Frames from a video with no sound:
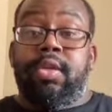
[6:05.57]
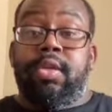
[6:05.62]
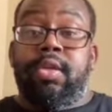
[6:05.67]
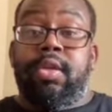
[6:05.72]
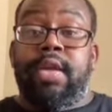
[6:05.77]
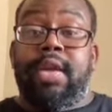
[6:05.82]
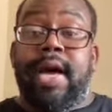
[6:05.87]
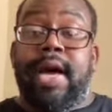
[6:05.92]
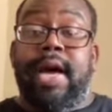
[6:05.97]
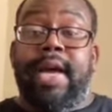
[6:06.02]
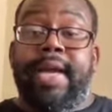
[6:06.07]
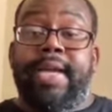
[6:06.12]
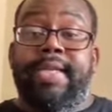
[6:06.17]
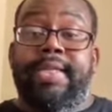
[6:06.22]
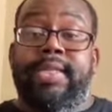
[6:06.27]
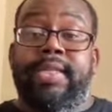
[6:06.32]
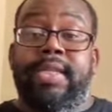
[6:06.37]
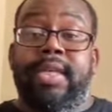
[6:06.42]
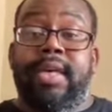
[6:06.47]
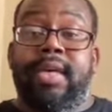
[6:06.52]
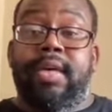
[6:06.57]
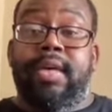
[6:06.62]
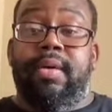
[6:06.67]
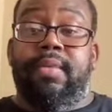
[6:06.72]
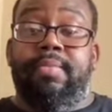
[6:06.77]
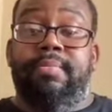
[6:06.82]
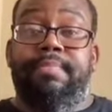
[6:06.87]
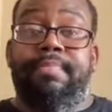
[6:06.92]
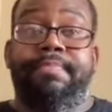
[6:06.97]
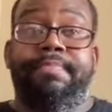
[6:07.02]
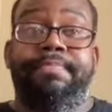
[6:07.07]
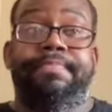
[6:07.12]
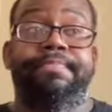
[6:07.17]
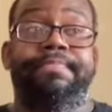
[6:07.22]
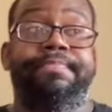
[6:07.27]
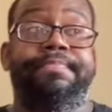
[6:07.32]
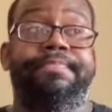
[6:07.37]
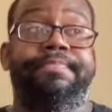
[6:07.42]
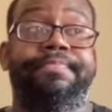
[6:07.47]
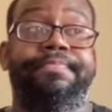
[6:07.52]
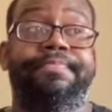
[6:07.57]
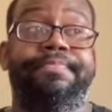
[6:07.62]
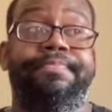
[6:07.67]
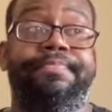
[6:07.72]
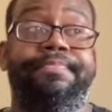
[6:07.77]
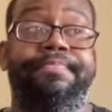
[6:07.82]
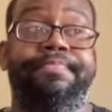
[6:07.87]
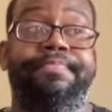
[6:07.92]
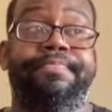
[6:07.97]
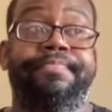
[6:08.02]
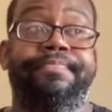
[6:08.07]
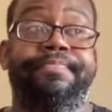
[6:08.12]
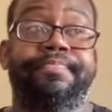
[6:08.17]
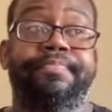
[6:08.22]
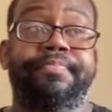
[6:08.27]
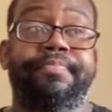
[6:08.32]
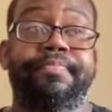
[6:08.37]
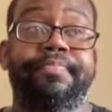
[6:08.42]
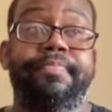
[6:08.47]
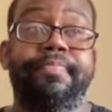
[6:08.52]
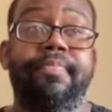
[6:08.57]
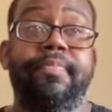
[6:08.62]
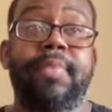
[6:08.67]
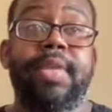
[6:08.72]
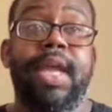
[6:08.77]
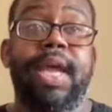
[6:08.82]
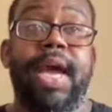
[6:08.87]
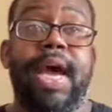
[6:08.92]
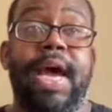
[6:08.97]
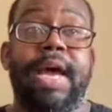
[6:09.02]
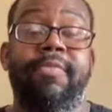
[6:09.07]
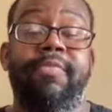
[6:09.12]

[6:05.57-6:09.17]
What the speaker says: Guys, I